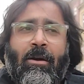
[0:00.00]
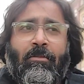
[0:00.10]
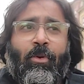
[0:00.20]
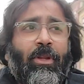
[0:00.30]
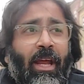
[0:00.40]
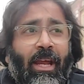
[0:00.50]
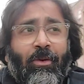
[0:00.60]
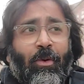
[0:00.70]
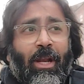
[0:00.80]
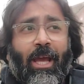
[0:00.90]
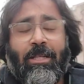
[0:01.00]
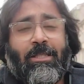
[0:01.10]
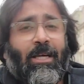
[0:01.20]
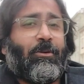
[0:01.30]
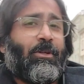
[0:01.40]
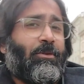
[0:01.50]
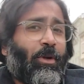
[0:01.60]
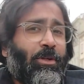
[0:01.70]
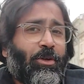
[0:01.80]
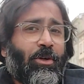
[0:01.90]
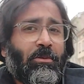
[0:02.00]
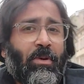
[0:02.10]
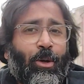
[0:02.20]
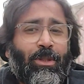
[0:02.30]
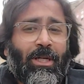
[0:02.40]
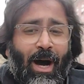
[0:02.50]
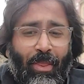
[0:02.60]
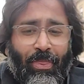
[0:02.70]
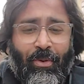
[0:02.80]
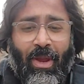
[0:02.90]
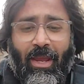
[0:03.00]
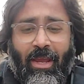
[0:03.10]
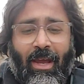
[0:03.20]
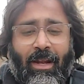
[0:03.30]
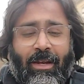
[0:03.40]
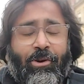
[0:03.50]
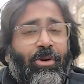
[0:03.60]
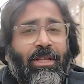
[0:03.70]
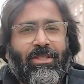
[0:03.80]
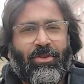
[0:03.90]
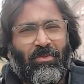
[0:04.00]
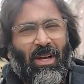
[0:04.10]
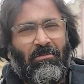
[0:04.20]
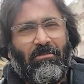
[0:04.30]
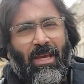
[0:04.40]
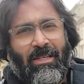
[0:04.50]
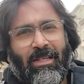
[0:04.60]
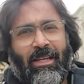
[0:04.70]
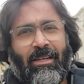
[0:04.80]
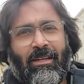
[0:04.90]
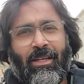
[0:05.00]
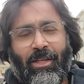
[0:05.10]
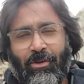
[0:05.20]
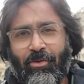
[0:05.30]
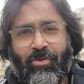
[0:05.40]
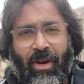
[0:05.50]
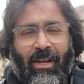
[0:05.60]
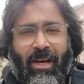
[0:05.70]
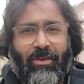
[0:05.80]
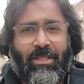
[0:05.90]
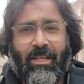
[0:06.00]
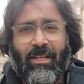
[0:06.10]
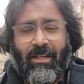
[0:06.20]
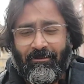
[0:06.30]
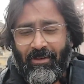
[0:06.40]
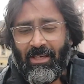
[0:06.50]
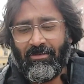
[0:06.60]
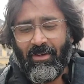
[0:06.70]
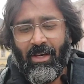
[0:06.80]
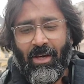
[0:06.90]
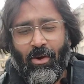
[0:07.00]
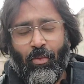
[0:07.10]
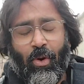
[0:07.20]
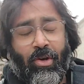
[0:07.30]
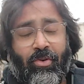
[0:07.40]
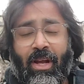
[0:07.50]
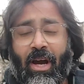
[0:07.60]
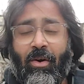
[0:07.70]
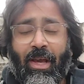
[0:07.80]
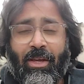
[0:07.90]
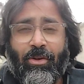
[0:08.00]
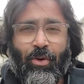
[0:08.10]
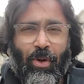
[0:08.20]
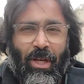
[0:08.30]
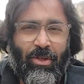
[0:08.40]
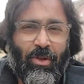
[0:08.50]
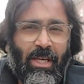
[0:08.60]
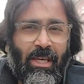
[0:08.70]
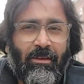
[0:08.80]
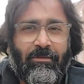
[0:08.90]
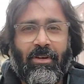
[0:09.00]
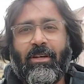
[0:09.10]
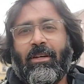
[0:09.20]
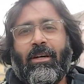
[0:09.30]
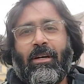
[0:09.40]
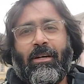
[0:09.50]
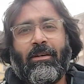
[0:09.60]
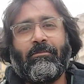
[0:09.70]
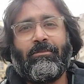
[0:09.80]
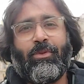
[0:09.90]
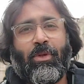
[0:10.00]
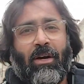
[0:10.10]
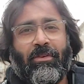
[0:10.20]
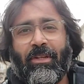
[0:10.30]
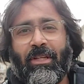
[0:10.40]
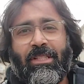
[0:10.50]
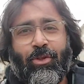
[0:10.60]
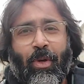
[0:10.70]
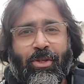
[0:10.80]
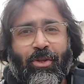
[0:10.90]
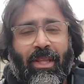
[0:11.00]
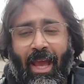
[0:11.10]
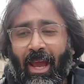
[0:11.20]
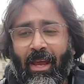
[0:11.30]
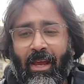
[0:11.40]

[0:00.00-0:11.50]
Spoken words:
More than anyone else, I would want to talk about Andrei and Chris, whom I met in Ukraine. I was in Lviv, wondering how I could go into Kyiv to cover the situation there.